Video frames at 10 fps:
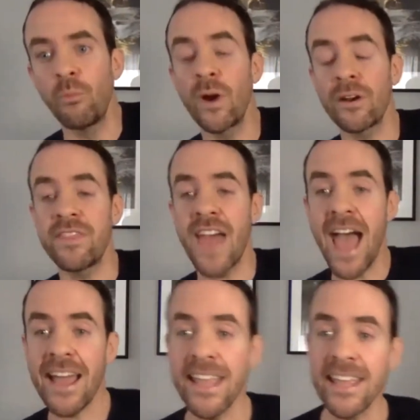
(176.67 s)
where
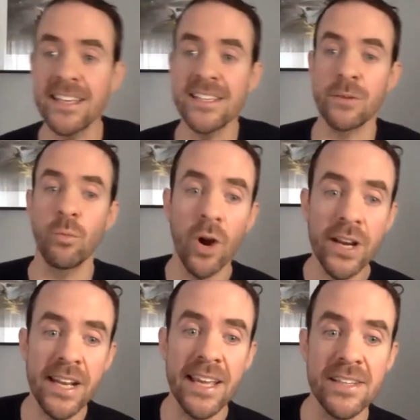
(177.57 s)
that is and what
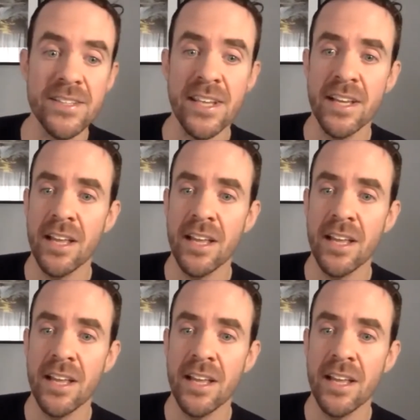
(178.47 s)
it is.